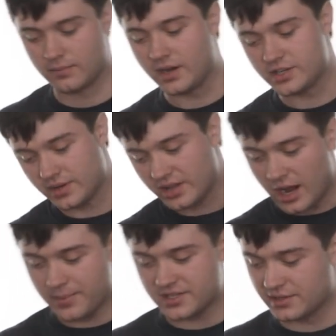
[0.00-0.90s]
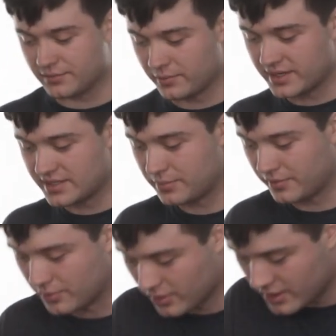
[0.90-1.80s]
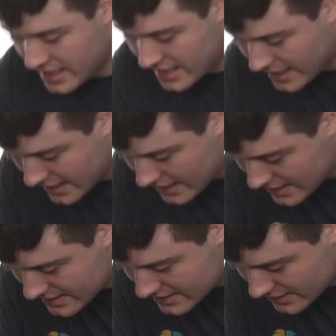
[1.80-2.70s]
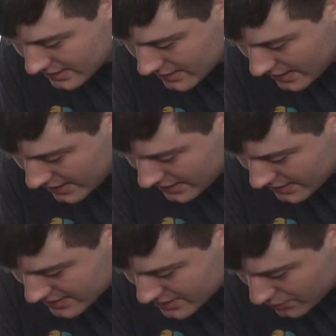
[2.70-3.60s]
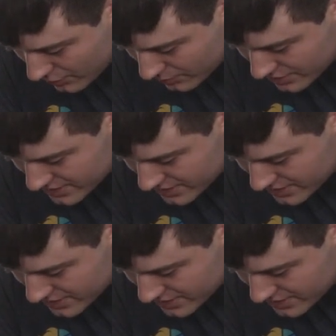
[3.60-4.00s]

by doing the opposite of what we did before and hitting this one more